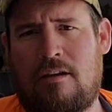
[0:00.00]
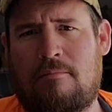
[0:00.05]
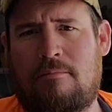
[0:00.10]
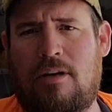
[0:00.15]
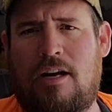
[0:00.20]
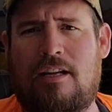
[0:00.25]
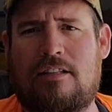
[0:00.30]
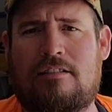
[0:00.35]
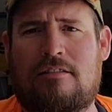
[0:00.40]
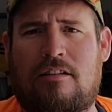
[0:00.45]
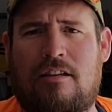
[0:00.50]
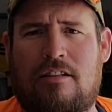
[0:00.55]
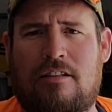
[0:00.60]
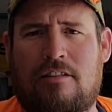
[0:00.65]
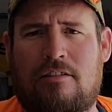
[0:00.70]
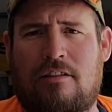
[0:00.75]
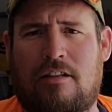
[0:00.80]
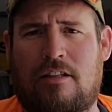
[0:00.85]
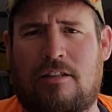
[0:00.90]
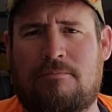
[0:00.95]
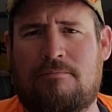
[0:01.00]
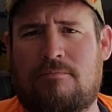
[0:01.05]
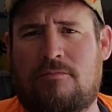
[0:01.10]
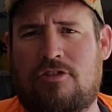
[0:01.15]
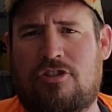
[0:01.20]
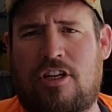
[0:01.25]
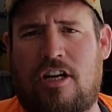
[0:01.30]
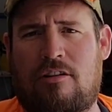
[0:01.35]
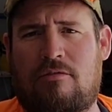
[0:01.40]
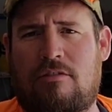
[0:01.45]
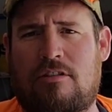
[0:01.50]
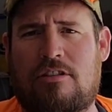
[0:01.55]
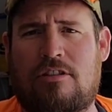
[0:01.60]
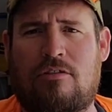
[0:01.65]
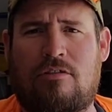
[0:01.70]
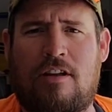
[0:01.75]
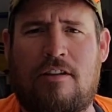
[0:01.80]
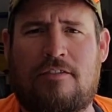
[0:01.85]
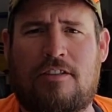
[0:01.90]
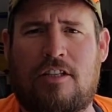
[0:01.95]
Brats are on the grill. Cheddar wurst
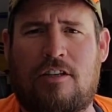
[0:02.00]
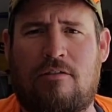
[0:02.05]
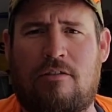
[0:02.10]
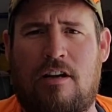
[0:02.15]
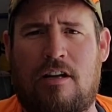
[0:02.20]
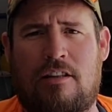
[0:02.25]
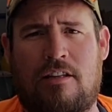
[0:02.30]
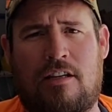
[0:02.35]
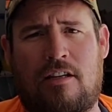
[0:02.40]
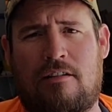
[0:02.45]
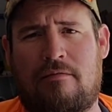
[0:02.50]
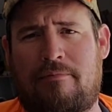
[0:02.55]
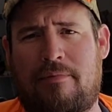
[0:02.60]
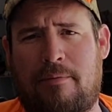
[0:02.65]
don't have to go on there.